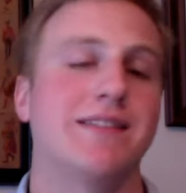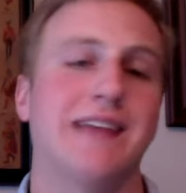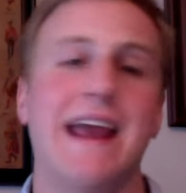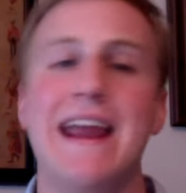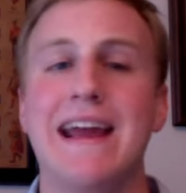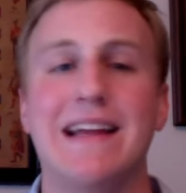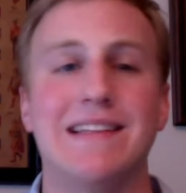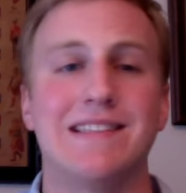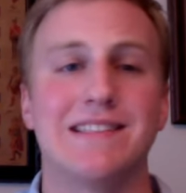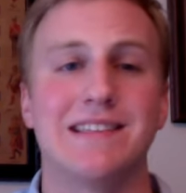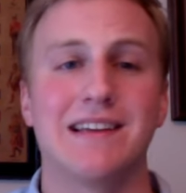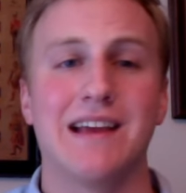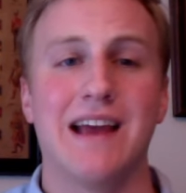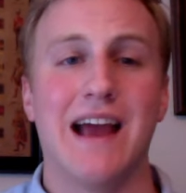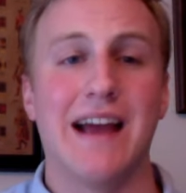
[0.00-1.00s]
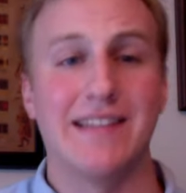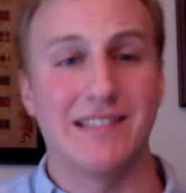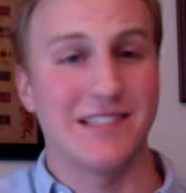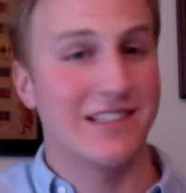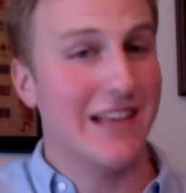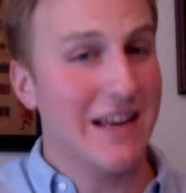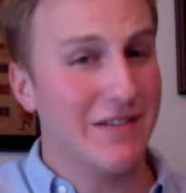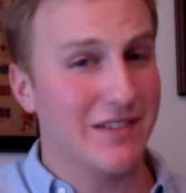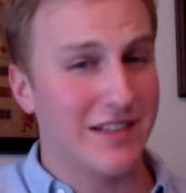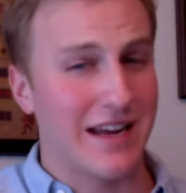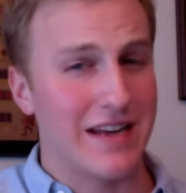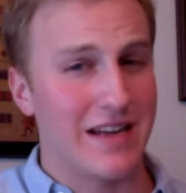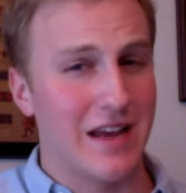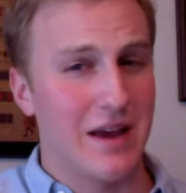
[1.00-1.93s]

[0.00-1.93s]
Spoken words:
hands as a slave state,